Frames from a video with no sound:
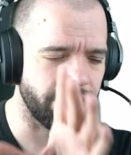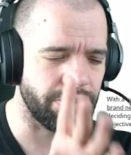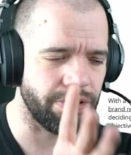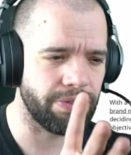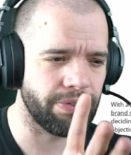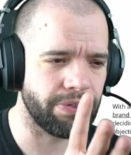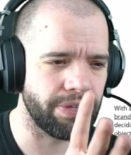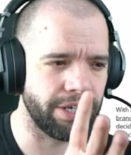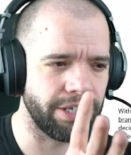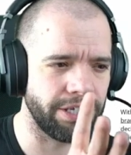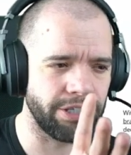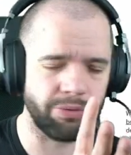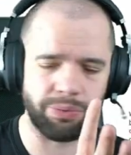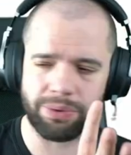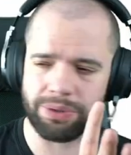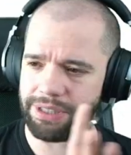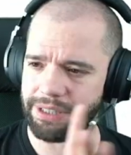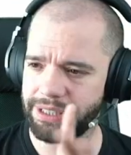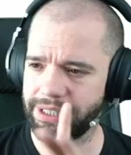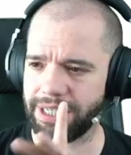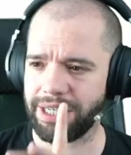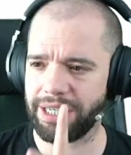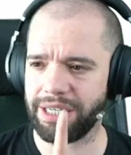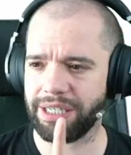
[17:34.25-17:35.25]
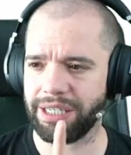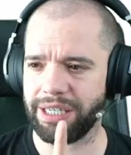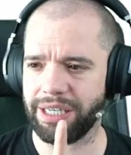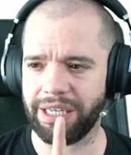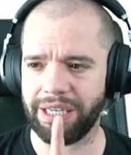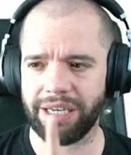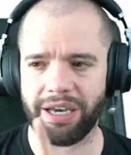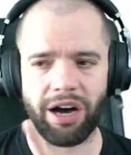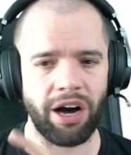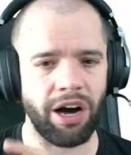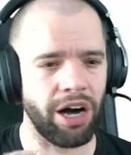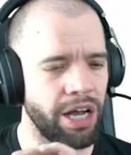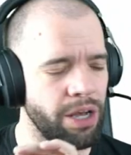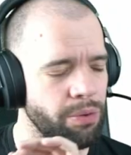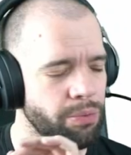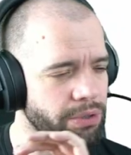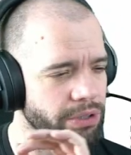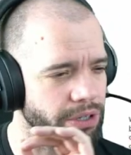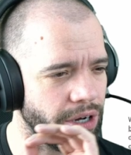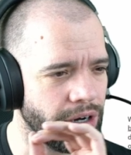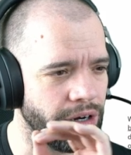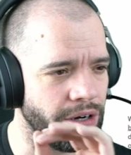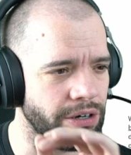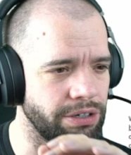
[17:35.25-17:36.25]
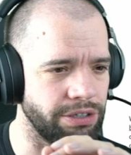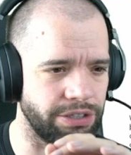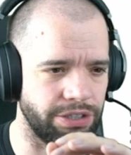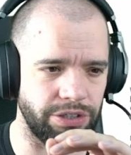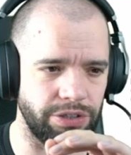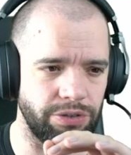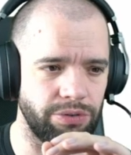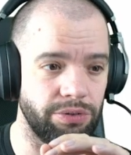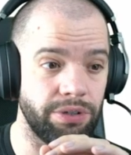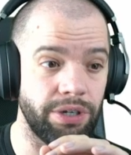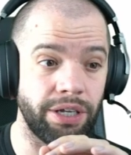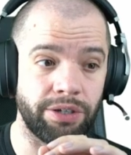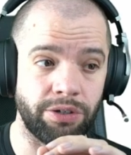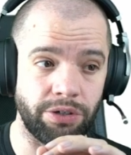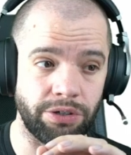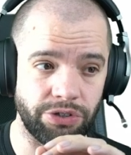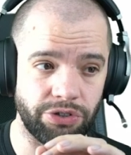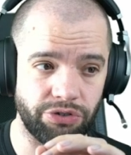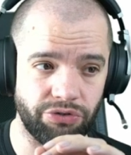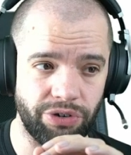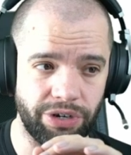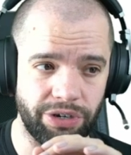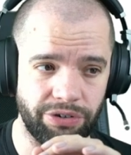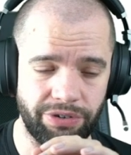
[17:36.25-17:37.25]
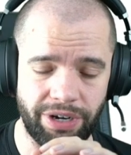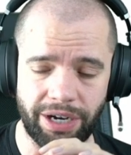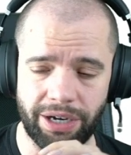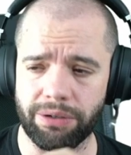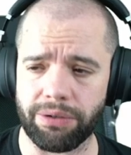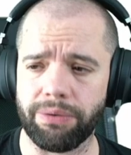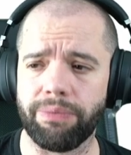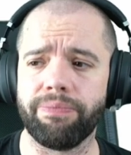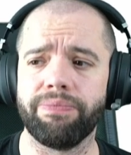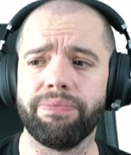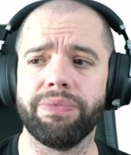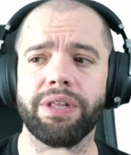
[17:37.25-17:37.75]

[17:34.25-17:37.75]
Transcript: the things we're seeing here, I would argue, like Consecrate Ground,